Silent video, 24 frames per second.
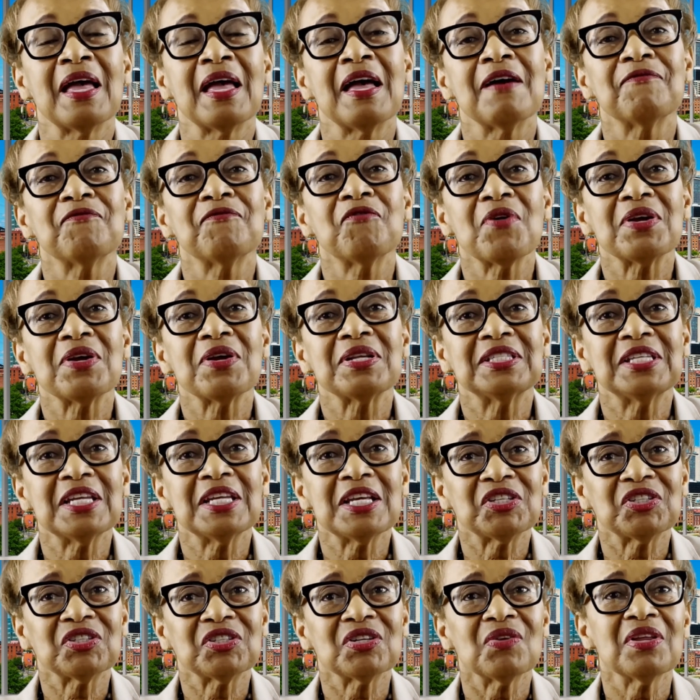For
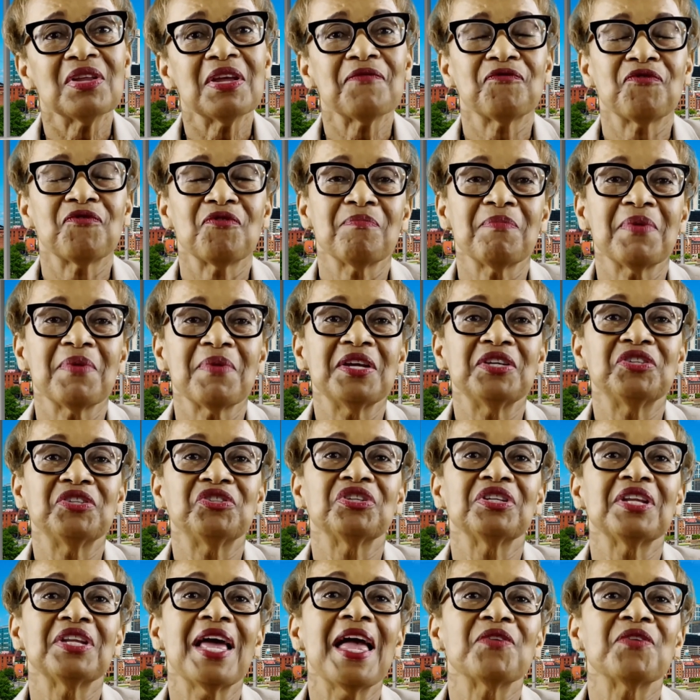additional
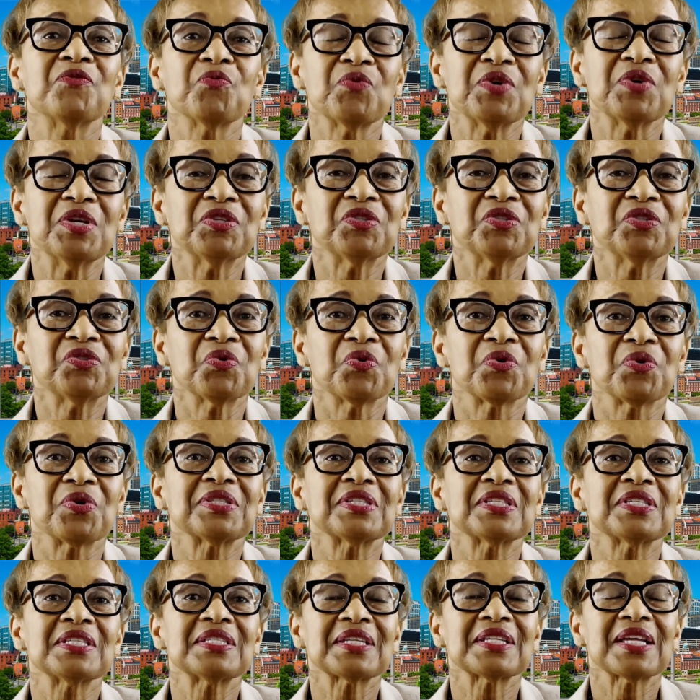information and
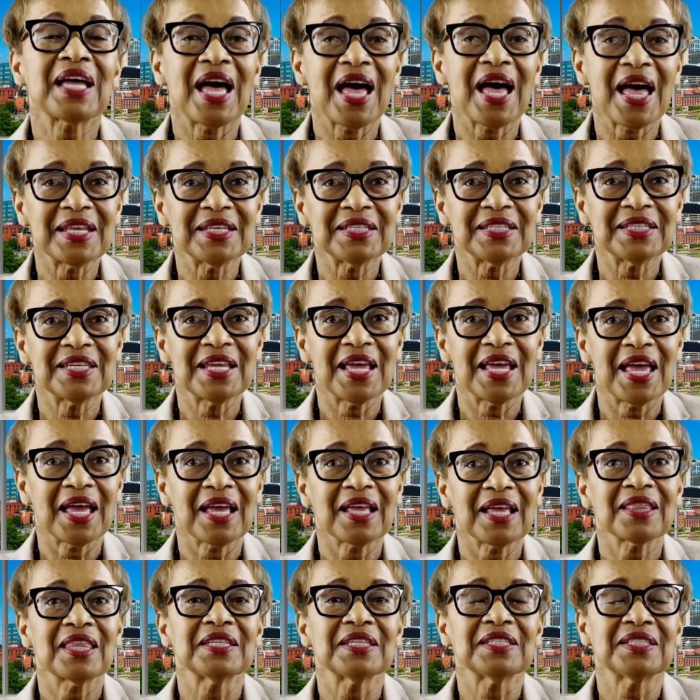resources,
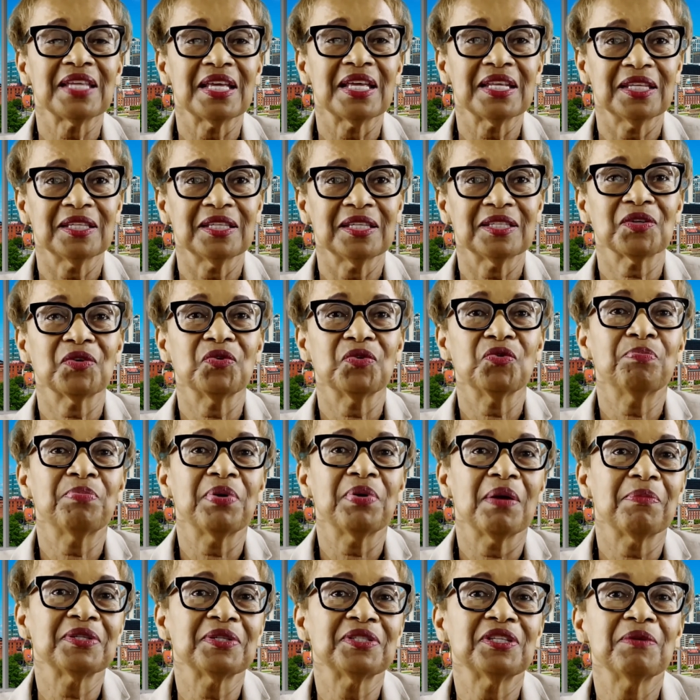contact the Sunday School
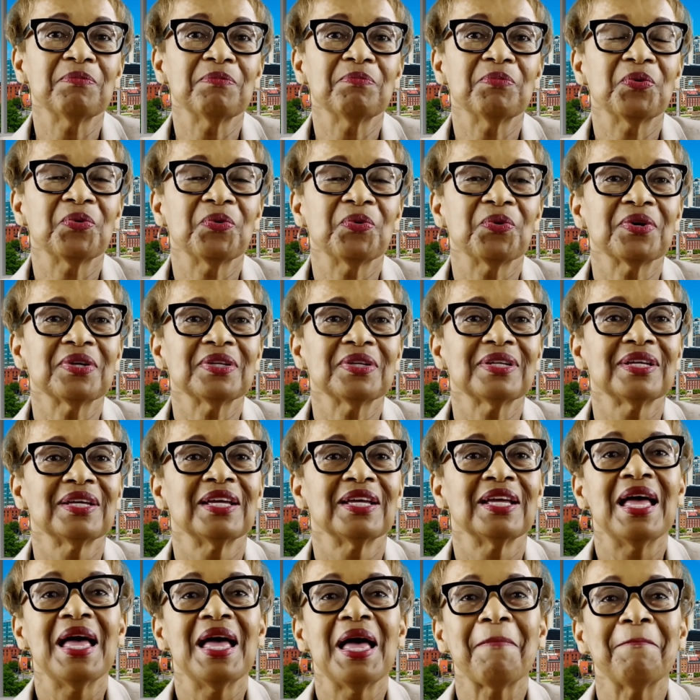Publishing Board.
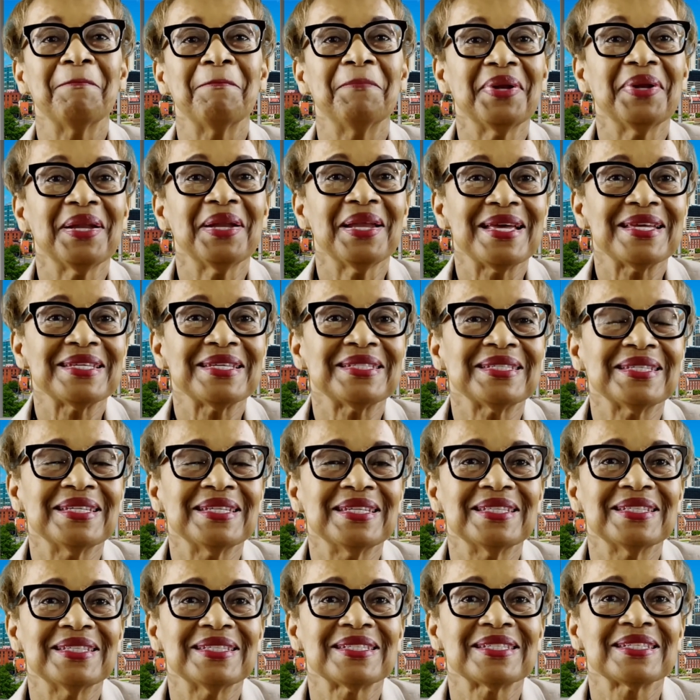
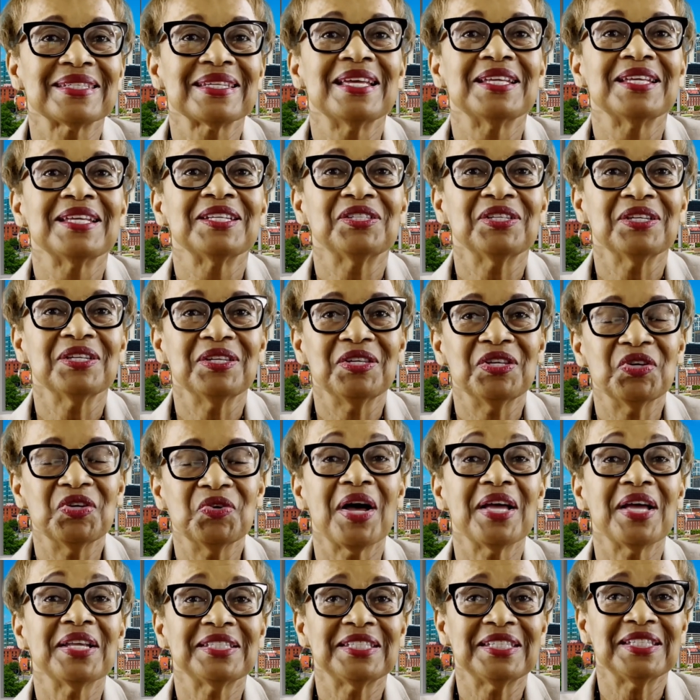Blessings to you
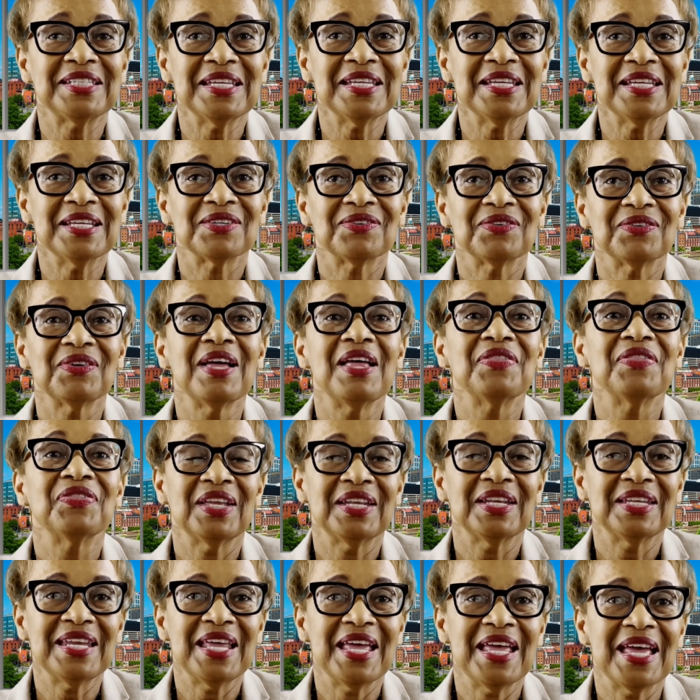until
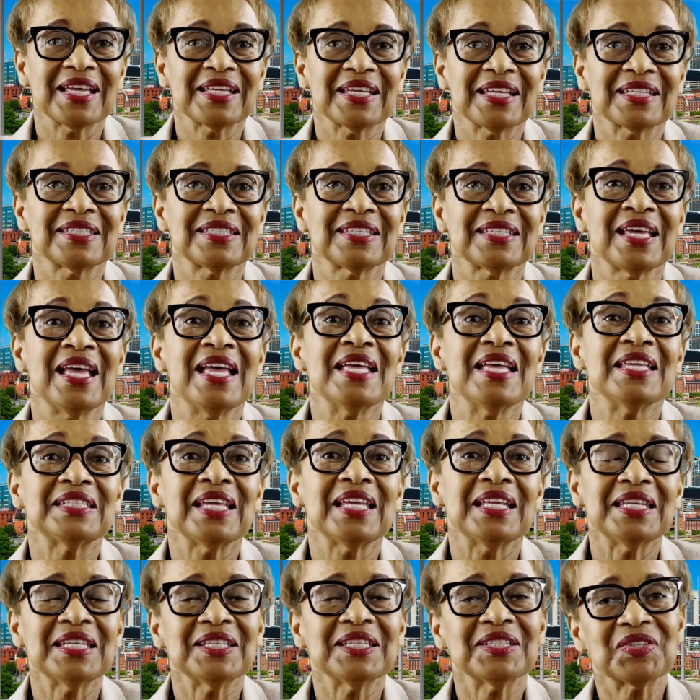the next
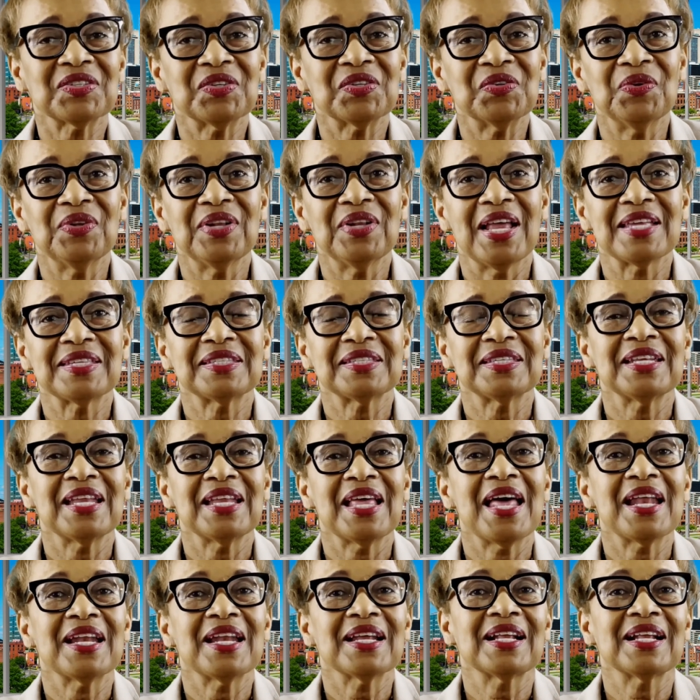Sunday School Lesson at a